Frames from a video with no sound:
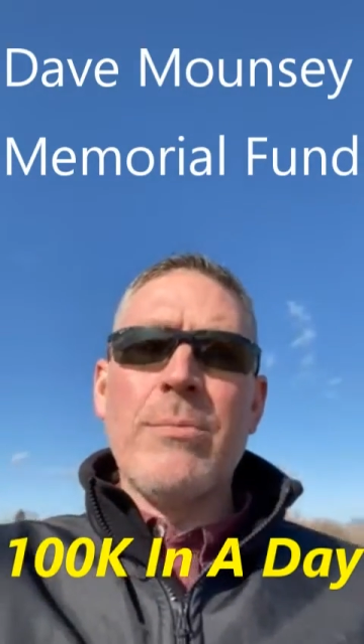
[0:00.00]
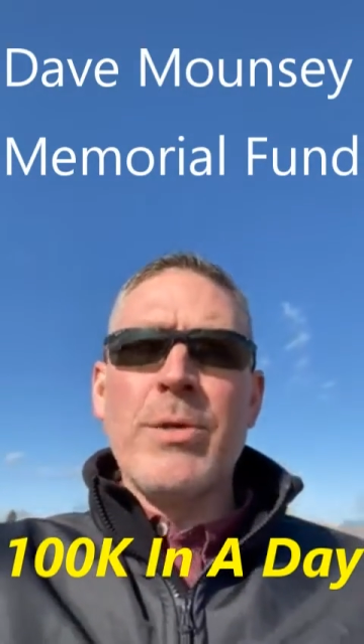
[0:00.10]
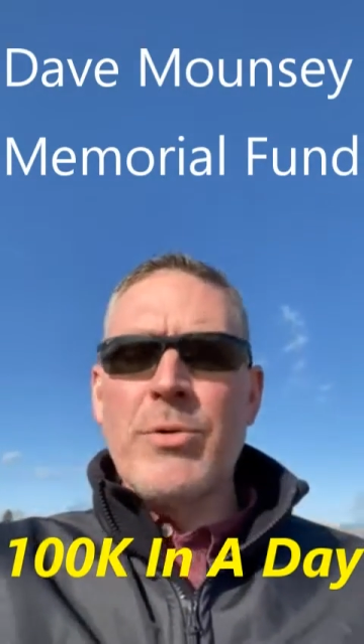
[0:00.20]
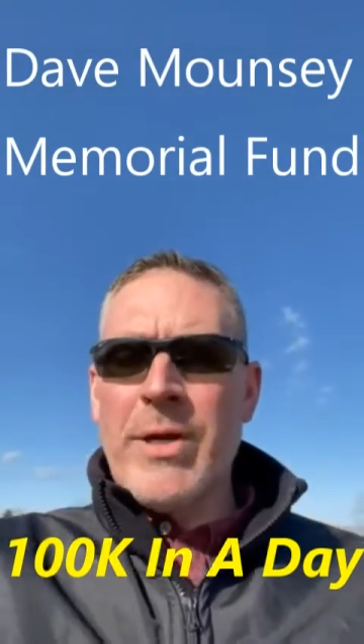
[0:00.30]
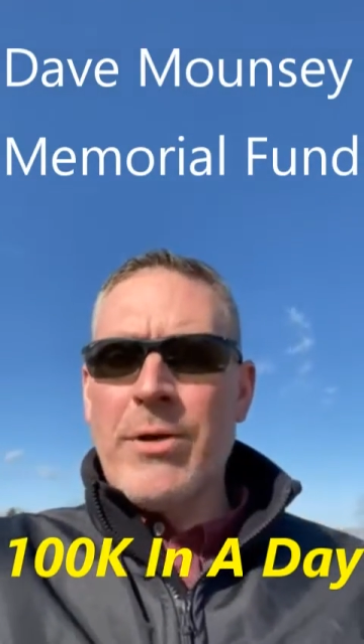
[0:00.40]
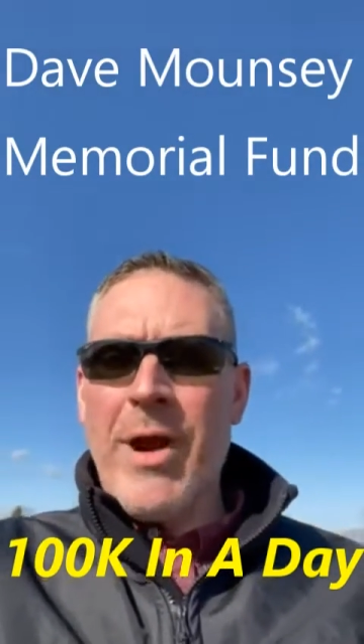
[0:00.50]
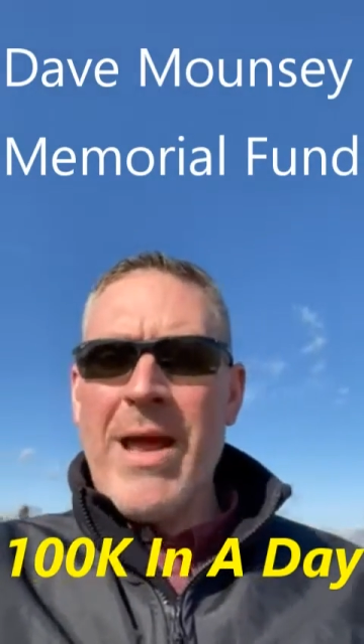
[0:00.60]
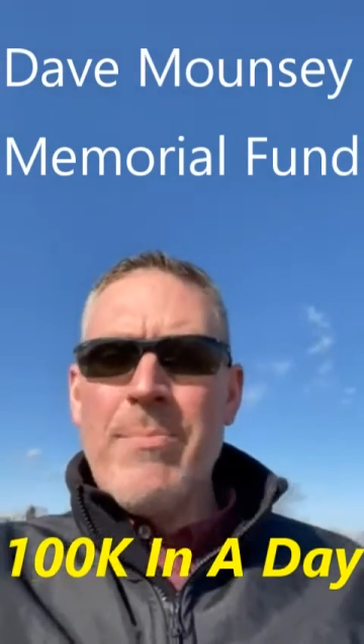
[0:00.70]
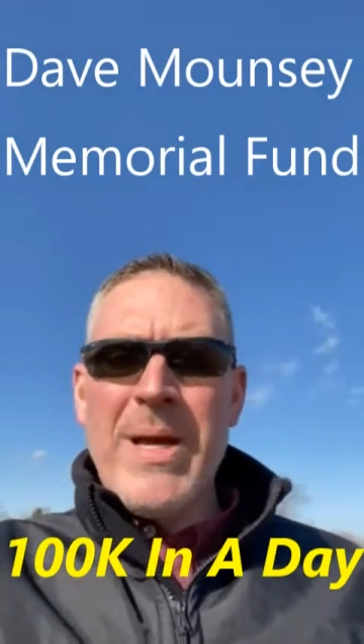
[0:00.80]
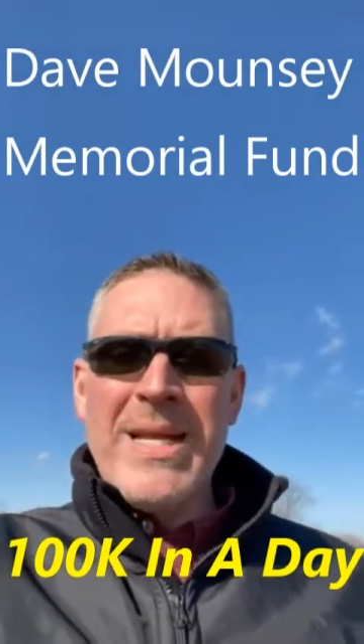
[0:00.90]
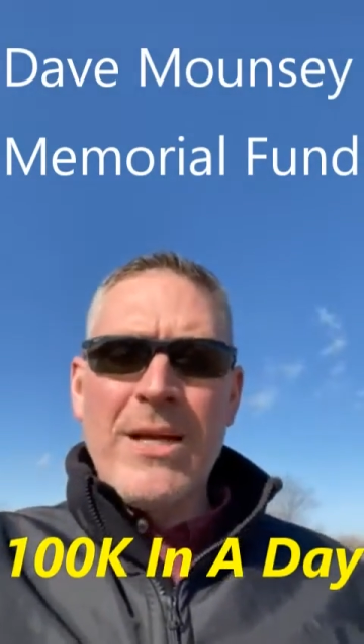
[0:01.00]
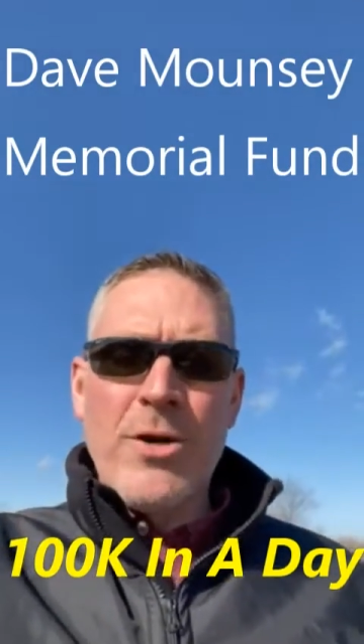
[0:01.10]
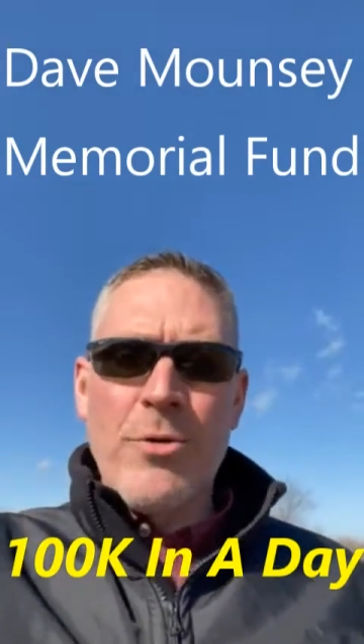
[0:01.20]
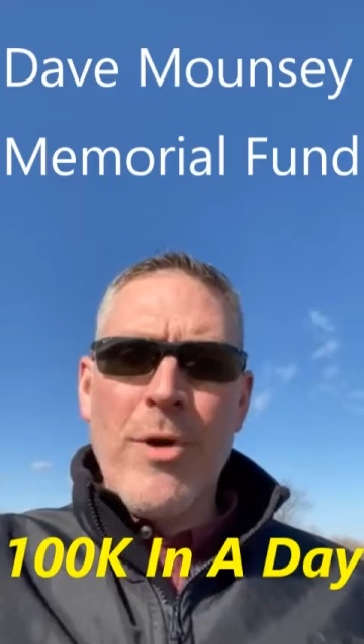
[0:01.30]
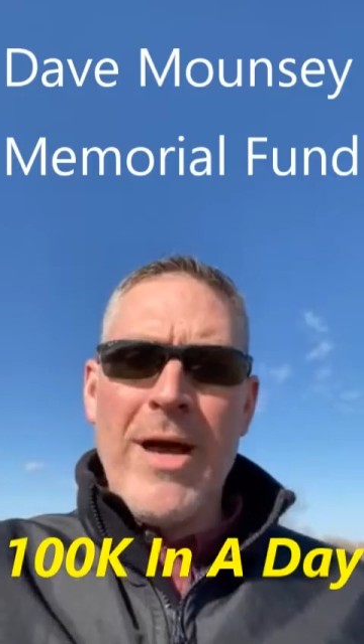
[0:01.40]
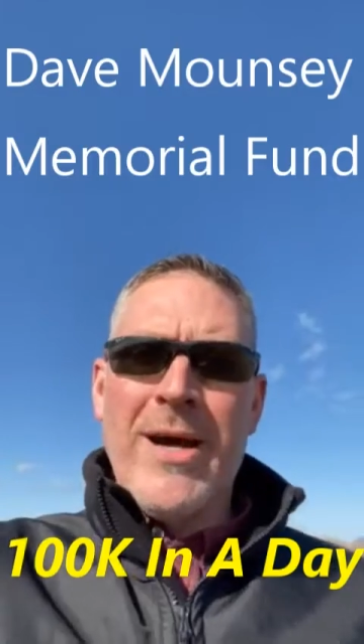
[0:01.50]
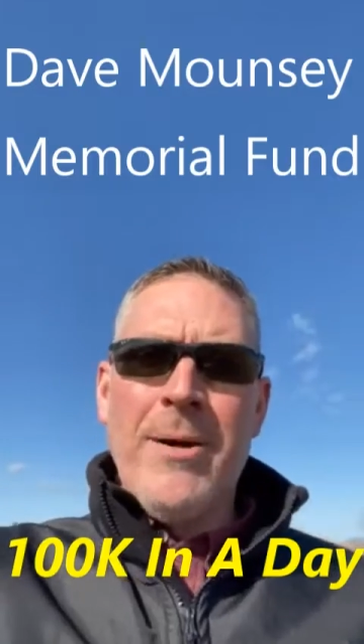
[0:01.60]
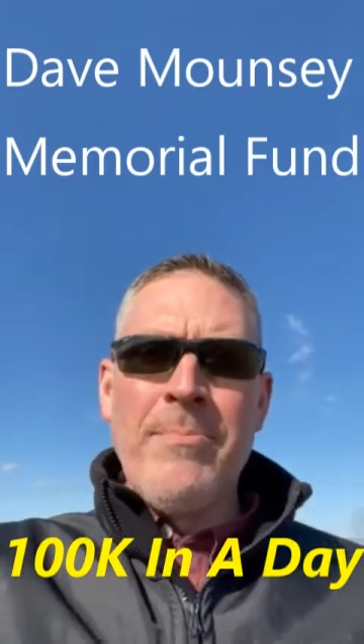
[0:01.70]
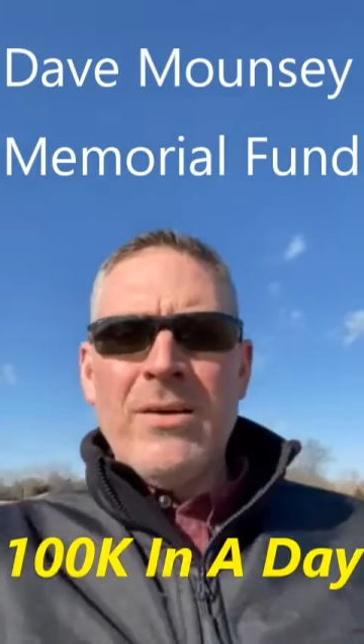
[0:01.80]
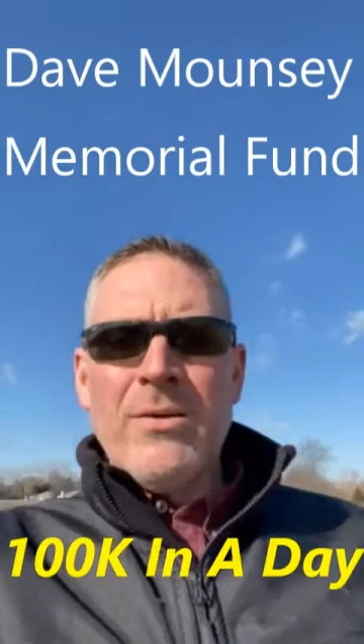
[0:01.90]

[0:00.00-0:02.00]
between Grand Bend and Corunna.